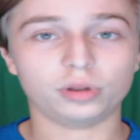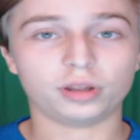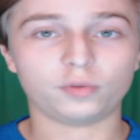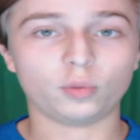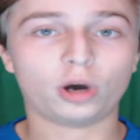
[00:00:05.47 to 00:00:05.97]

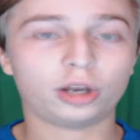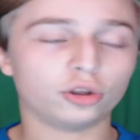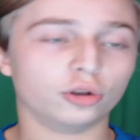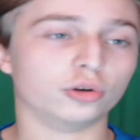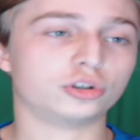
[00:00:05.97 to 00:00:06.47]
if you want you
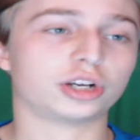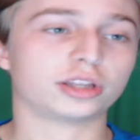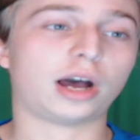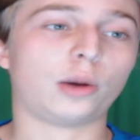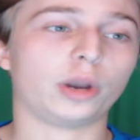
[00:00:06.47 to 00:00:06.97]
can go check
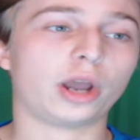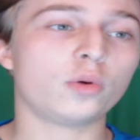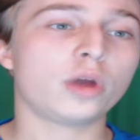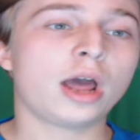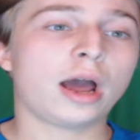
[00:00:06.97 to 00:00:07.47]
that one
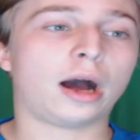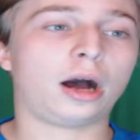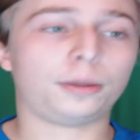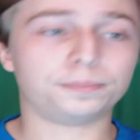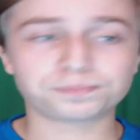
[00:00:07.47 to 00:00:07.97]
out.
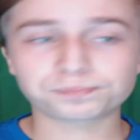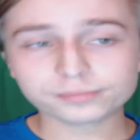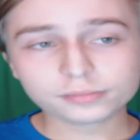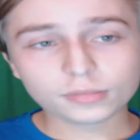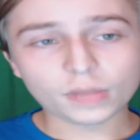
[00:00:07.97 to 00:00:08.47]

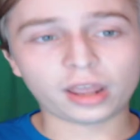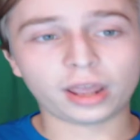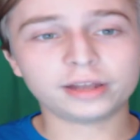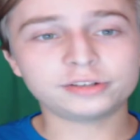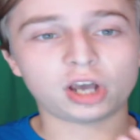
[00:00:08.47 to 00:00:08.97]

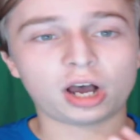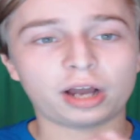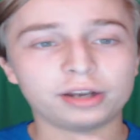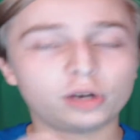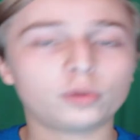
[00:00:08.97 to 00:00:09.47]

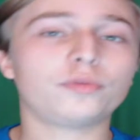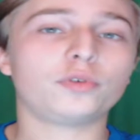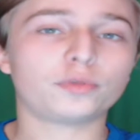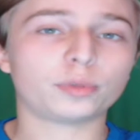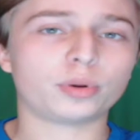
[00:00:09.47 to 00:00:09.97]
I did a
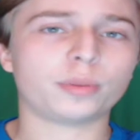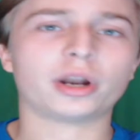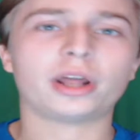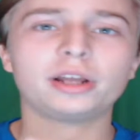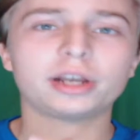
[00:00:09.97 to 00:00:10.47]
review for the Premiere,
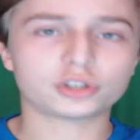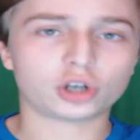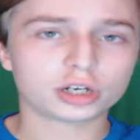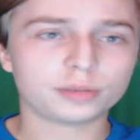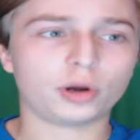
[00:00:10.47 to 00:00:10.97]
and I think I
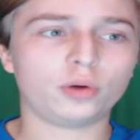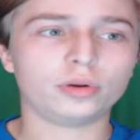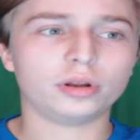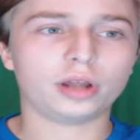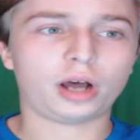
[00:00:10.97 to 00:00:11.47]
talked about
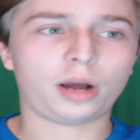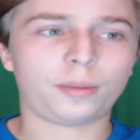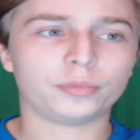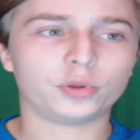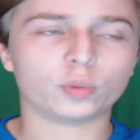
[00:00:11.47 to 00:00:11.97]

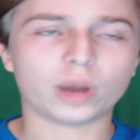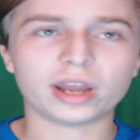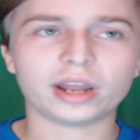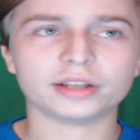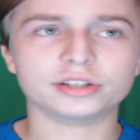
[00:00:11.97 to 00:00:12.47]
the
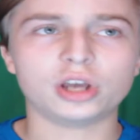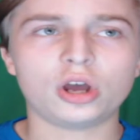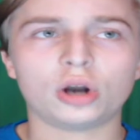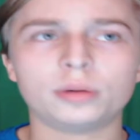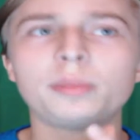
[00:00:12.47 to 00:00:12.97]
ratings,
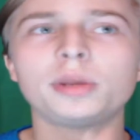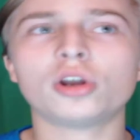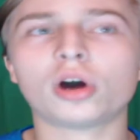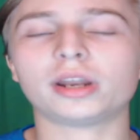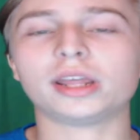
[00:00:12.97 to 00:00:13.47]
or maybe
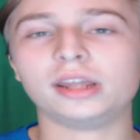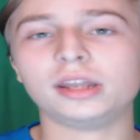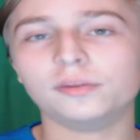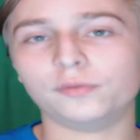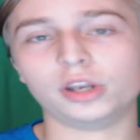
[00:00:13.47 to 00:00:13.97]
not
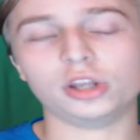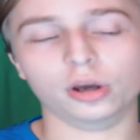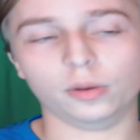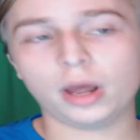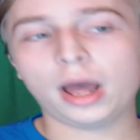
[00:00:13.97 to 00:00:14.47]
in the
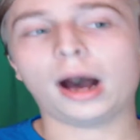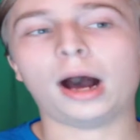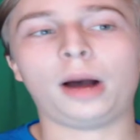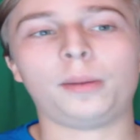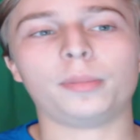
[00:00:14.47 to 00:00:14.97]
video.
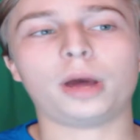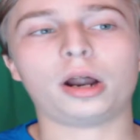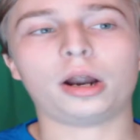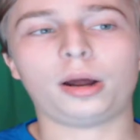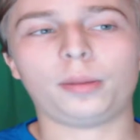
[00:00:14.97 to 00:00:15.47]

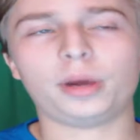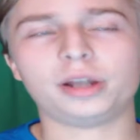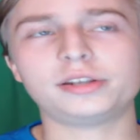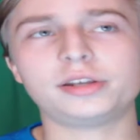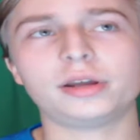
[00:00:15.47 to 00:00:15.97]

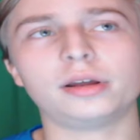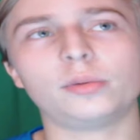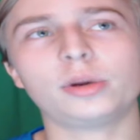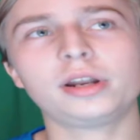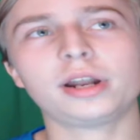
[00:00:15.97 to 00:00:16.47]
But
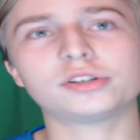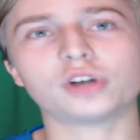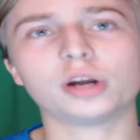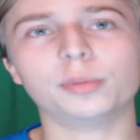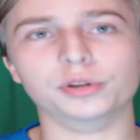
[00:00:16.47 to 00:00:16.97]
when did I
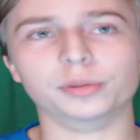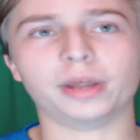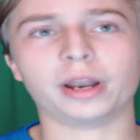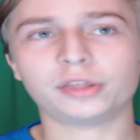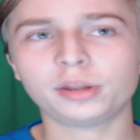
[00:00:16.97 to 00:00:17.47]
talk about them
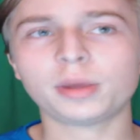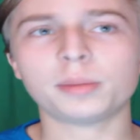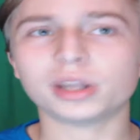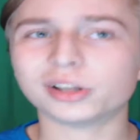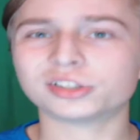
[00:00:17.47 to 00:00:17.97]
then? I think
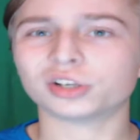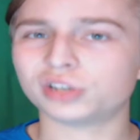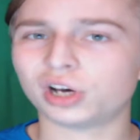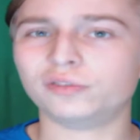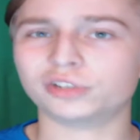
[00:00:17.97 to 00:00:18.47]
maybe in Let's Talk
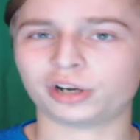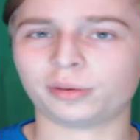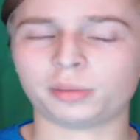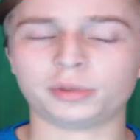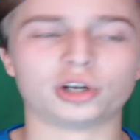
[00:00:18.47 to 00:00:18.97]
Television I
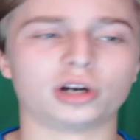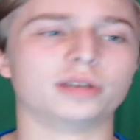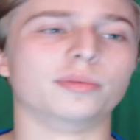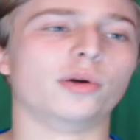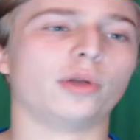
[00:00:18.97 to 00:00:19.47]
maybe
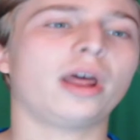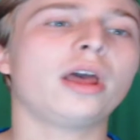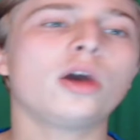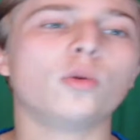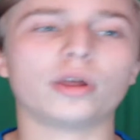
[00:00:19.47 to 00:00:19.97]
talked about it,
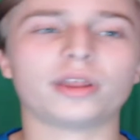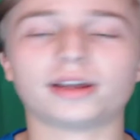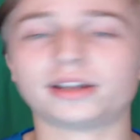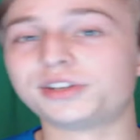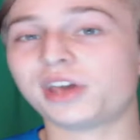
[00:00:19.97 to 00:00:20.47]
where they
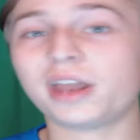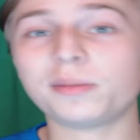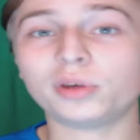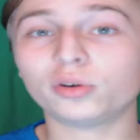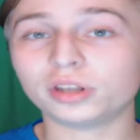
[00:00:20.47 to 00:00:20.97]
had
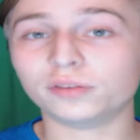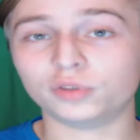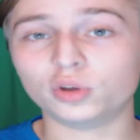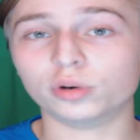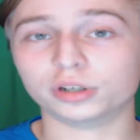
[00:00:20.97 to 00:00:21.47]
10 million
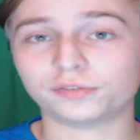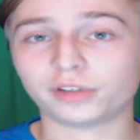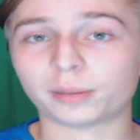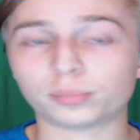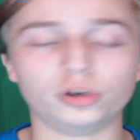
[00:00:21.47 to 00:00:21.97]
viewers for
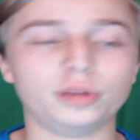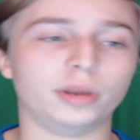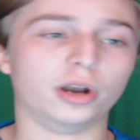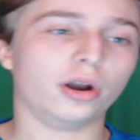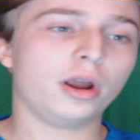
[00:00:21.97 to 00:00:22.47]
that
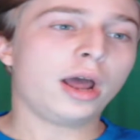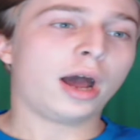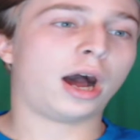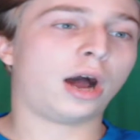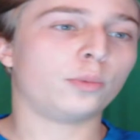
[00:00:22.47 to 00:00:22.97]
Premiere,
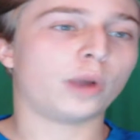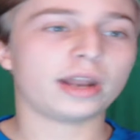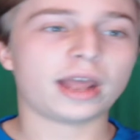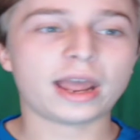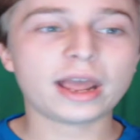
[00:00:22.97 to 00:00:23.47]

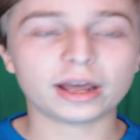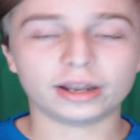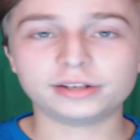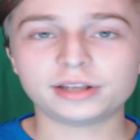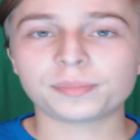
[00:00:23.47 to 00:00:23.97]
right?
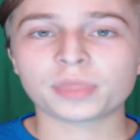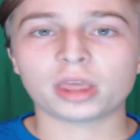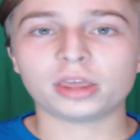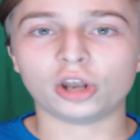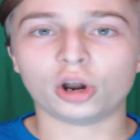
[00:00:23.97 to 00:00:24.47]
And
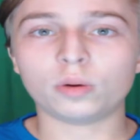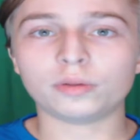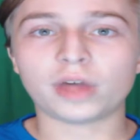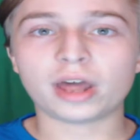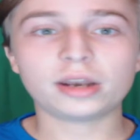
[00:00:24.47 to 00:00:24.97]
you know
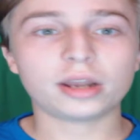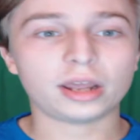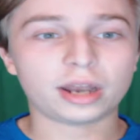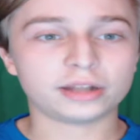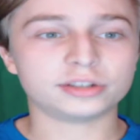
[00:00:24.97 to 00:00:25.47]
then
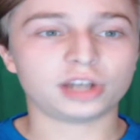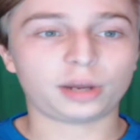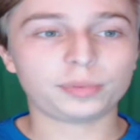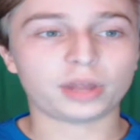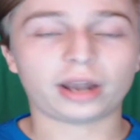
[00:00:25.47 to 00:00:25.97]
it ends
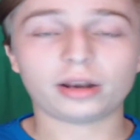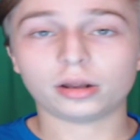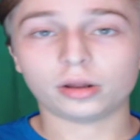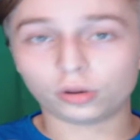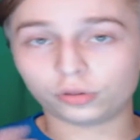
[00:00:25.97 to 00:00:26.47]
up that
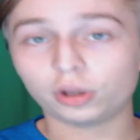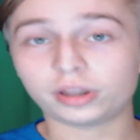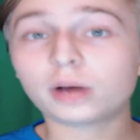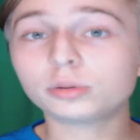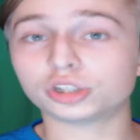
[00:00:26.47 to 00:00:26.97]

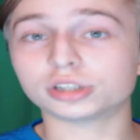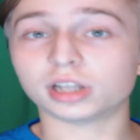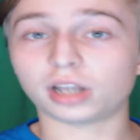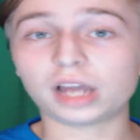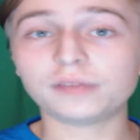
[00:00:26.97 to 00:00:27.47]
that was just
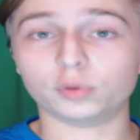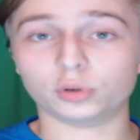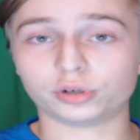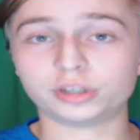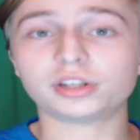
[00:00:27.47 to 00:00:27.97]
the live
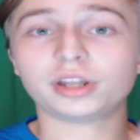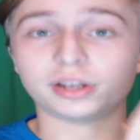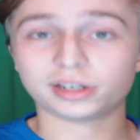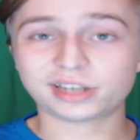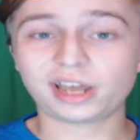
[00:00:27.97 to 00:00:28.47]
viewers, right? So they
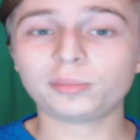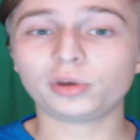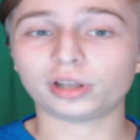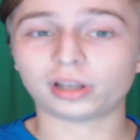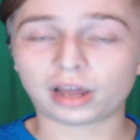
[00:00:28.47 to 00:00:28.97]
got 10
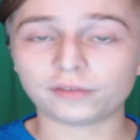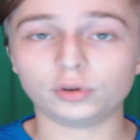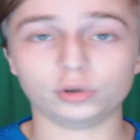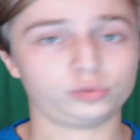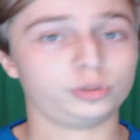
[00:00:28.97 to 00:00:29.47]
million live
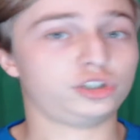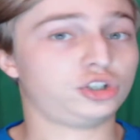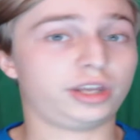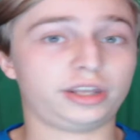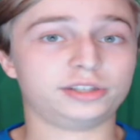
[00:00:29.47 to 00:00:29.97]
viewers,
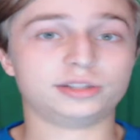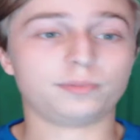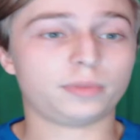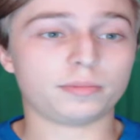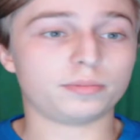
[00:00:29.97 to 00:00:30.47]
which is,
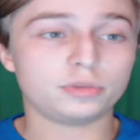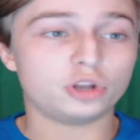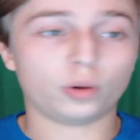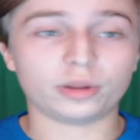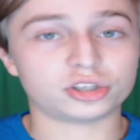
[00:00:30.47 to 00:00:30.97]
you
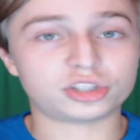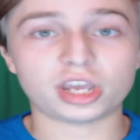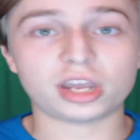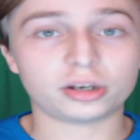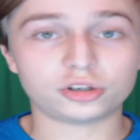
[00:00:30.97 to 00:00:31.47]
know,
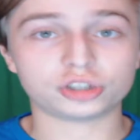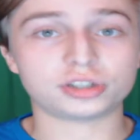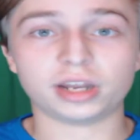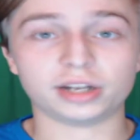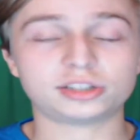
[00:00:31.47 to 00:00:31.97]
insane
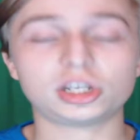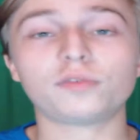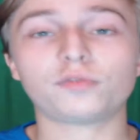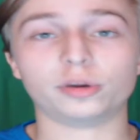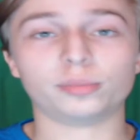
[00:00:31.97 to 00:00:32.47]
just in
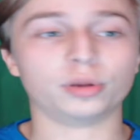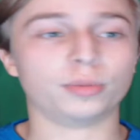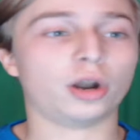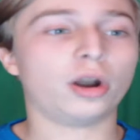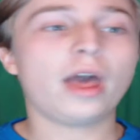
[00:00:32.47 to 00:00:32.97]
itself for a
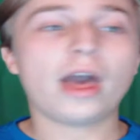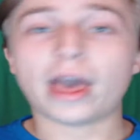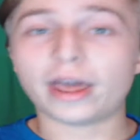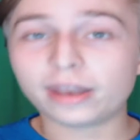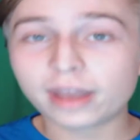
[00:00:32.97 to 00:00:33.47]
premiere.
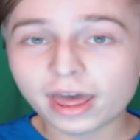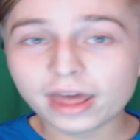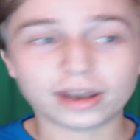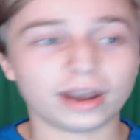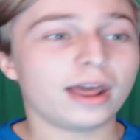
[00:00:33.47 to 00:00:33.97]
And
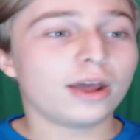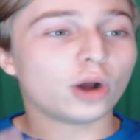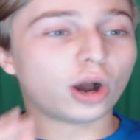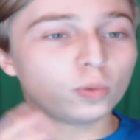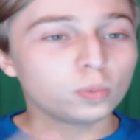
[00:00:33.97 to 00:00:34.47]
then
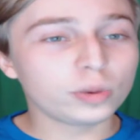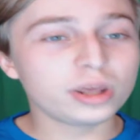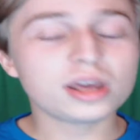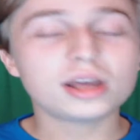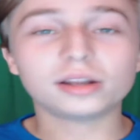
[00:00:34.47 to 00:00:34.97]
a
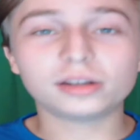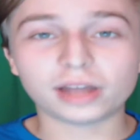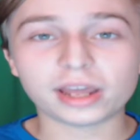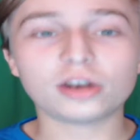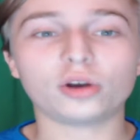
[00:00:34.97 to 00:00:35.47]
week
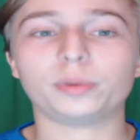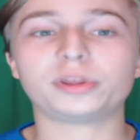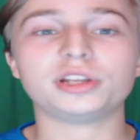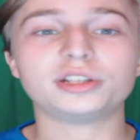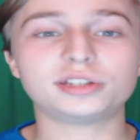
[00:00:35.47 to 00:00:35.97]
later, with
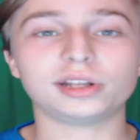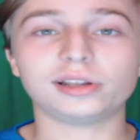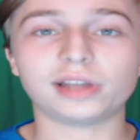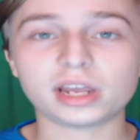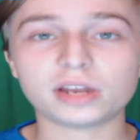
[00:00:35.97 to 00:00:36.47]
these
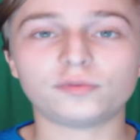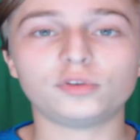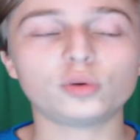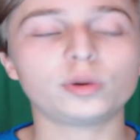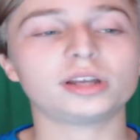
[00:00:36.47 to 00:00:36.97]
delayed
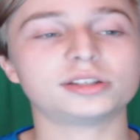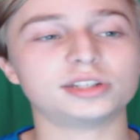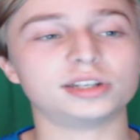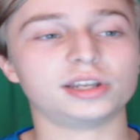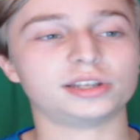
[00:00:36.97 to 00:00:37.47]
viewing
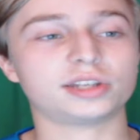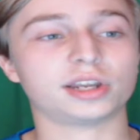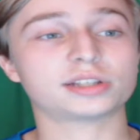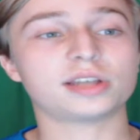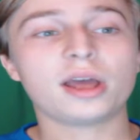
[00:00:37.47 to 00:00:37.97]

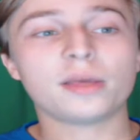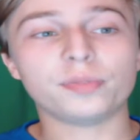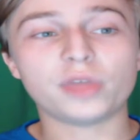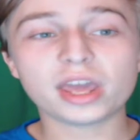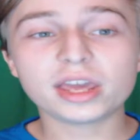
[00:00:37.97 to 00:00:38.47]
statistics,
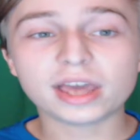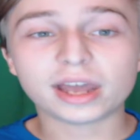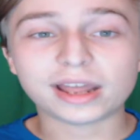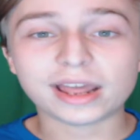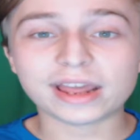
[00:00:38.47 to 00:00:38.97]
they
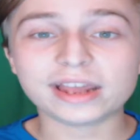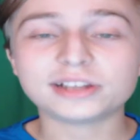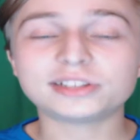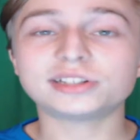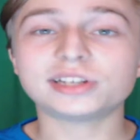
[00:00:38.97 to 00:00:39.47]
get
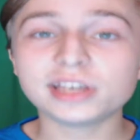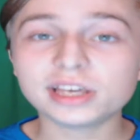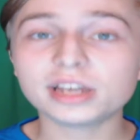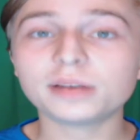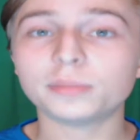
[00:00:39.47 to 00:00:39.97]

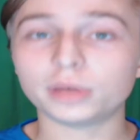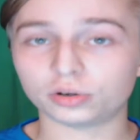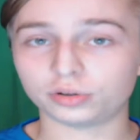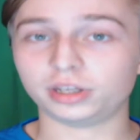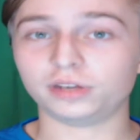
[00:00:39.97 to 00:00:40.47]
18
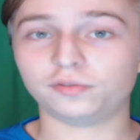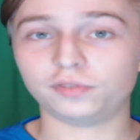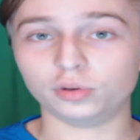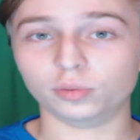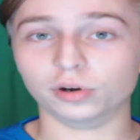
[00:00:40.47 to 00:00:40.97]
million
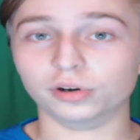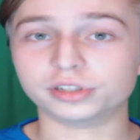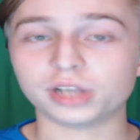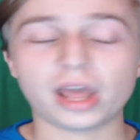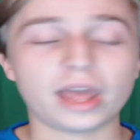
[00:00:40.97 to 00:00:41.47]

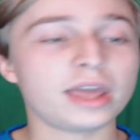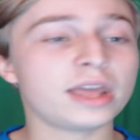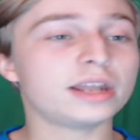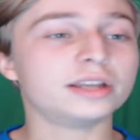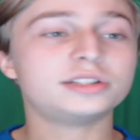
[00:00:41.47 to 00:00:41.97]
viewers.
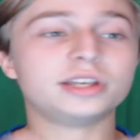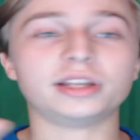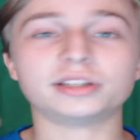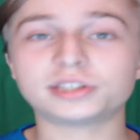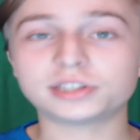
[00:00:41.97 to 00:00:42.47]
It is
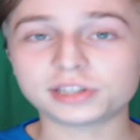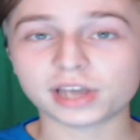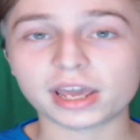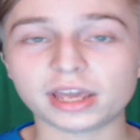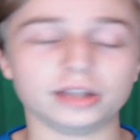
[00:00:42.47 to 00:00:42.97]

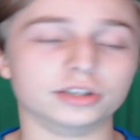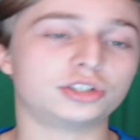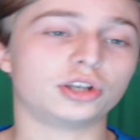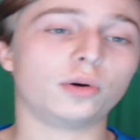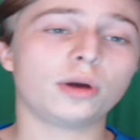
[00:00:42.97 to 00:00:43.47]
insane.
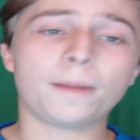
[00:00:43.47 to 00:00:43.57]
So,